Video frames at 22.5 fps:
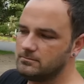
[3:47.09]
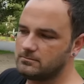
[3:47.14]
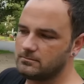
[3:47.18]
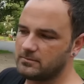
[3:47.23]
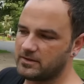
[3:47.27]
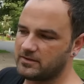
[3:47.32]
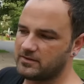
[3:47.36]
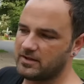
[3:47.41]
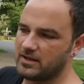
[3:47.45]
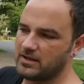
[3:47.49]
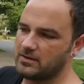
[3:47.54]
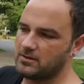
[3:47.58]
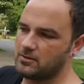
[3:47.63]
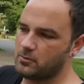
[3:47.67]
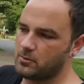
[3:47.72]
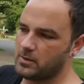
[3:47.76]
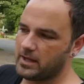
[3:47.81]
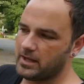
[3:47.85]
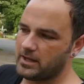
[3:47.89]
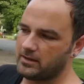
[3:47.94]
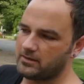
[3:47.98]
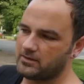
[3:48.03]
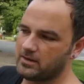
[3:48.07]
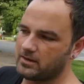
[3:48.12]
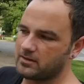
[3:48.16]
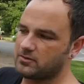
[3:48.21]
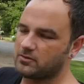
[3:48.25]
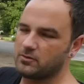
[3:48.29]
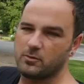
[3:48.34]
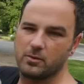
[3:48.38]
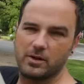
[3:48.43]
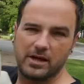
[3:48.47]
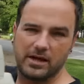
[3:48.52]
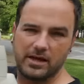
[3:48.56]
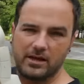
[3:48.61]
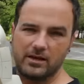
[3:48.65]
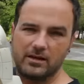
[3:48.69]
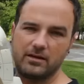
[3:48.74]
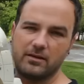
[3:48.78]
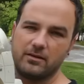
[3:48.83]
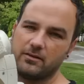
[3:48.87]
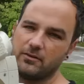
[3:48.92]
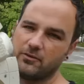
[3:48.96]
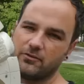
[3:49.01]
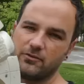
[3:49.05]
It's hidden away, tucked away.
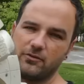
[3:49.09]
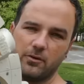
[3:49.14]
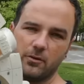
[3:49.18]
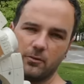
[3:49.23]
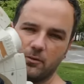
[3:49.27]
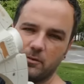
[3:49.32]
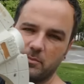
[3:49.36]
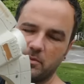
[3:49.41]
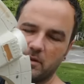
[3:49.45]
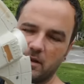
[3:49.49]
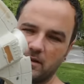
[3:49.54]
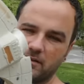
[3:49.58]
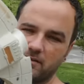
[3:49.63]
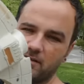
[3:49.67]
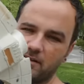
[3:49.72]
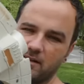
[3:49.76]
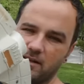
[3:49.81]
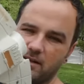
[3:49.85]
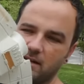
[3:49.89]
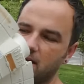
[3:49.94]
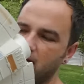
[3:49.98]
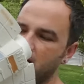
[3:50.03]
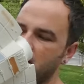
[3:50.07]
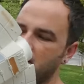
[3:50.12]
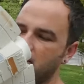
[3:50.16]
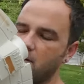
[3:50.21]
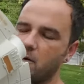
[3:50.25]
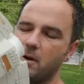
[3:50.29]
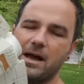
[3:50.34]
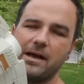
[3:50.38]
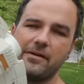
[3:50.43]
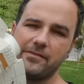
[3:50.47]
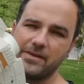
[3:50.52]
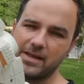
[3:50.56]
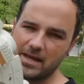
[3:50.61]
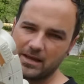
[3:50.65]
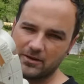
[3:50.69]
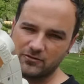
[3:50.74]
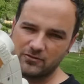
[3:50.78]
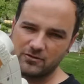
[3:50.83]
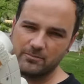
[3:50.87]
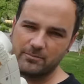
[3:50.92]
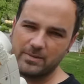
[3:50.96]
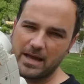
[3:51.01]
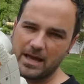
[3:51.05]
There's no replacing it. No having
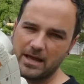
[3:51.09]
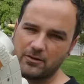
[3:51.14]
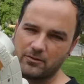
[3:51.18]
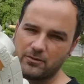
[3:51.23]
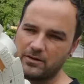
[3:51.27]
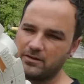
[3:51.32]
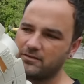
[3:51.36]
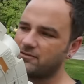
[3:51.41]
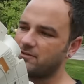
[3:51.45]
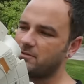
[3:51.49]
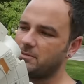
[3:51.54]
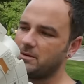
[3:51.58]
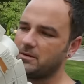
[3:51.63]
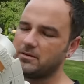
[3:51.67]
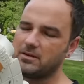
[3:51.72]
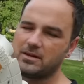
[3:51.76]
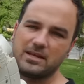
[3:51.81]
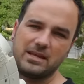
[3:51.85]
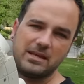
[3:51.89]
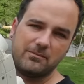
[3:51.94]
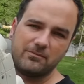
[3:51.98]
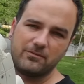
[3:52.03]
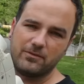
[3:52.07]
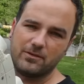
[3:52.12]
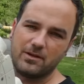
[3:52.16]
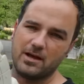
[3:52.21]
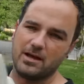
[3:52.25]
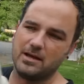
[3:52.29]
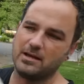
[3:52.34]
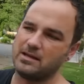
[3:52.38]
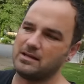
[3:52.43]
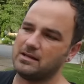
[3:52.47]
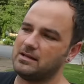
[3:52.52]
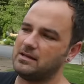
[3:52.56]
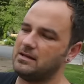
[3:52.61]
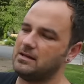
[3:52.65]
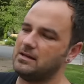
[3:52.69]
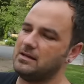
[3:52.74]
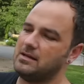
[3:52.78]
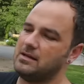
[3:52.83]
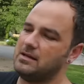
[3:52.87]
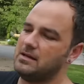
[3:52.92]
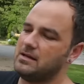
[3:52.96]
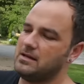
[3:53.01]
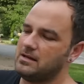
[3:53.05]
extra batteries to be able to keep flying.
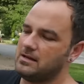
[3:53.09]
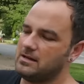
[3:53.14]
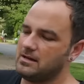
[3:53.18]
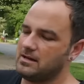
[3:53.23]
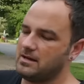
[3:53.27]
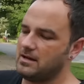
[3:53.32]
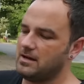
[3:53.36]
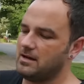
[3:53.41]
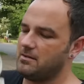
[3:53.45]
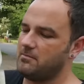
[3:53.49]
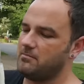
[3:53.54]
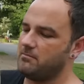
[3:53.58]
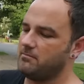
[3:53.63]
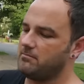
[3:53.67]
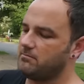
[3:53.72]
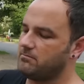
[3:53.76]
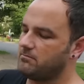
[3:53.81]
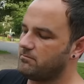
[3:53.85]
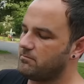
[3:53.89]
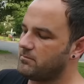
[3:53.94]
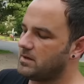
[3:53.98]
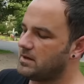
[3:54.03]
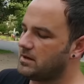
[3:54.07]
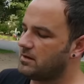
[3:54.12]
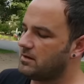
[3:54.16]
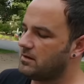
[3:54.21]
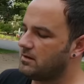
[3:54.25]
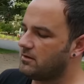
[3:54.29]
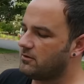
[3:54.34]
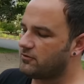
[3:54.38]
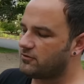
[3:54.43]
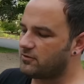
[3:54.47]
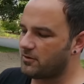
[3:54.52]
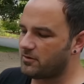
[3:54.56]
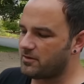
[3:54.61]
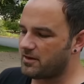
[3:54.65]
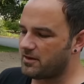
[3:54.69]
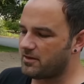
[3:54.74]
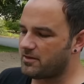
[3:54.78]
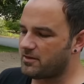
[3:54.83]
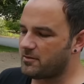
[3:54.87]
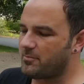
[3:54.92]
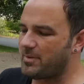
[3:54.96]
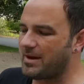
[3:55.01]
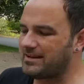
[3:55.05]
Um, so
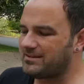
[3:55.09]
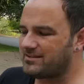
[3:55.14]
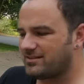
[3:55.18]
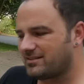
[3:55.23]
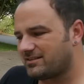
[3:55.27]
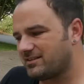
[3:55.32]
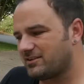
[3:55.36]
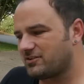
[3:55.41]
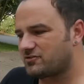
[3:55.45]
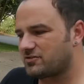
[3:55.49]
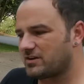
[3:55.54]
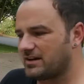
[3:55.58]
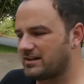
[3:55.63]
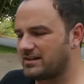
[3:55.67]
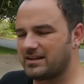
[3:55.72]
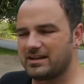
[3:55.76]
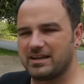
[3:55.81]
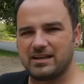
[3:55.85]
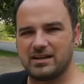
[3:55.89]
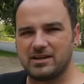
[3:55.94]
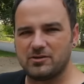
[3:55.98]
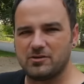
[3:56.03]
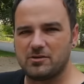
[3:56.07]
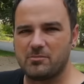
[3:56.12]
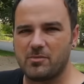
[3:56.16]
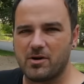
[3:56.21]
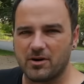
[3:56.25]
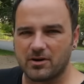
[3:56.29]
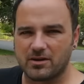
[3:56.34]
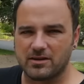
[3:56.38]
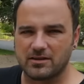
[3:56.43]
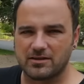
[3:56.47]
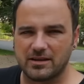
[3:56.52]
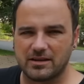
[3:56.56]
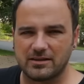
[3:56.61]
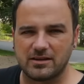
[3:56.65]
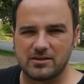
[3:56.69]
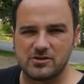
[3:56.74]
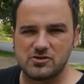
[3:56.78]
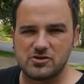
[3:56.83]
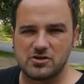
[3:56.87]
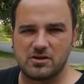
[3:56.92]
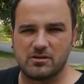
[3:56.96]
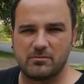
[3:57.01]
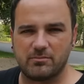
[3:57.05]
they're basically trying to get into a market that they
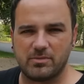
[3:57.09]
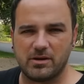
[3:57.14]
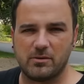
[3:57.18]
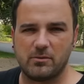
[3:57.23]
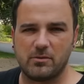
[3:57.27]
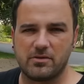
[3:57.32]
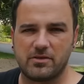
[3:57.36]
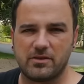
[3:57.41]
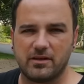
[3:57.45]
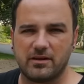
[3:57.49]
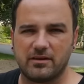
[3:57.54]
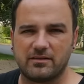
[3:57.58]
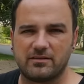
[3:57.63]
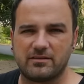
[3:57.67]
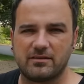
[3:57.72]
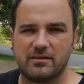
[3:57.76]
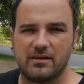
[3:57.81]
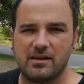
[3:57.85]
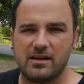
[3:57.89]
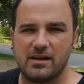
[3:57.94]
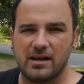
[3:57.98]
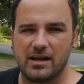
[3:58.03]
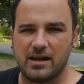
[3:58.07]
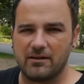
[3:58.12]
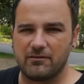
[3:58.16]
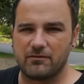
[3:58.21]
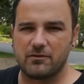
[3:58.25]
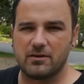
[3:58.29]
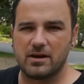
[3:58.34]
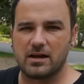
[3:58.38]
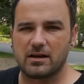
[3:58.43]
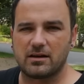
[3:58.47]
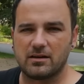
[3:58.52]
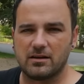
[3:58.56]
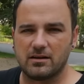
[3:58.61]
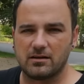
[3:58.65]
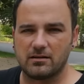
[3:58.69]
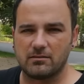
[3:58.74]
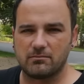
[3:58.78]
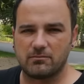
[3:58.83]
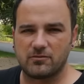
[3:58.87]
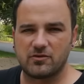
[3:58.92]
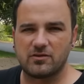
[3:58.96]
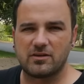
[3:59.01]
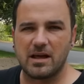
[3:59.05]
shouldn't be with this if they're not
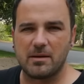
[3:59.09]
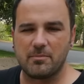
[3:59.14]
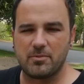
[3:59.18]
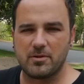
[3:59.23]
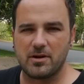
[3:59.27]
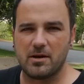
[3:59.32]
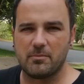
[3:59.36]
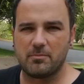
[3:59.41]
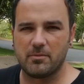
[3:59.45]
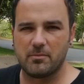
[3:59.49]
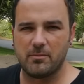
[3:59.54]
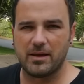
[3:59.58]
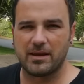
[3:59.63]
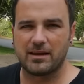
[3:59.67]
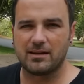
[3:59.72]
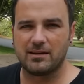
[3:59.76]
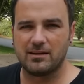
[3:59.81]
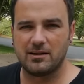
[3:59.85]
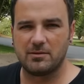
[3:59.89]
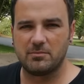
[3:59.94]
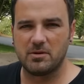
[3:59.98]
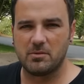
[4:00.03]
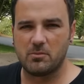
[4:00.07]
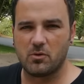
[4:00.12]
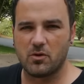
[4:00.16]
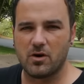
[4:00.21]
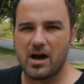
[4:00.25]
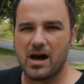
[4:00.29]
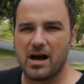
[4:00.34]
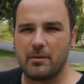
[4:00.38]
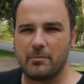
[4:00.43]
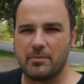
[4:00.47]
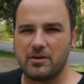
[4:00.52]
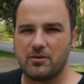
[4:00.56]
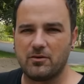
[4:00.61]
going to step it up and make it a little bit more hobby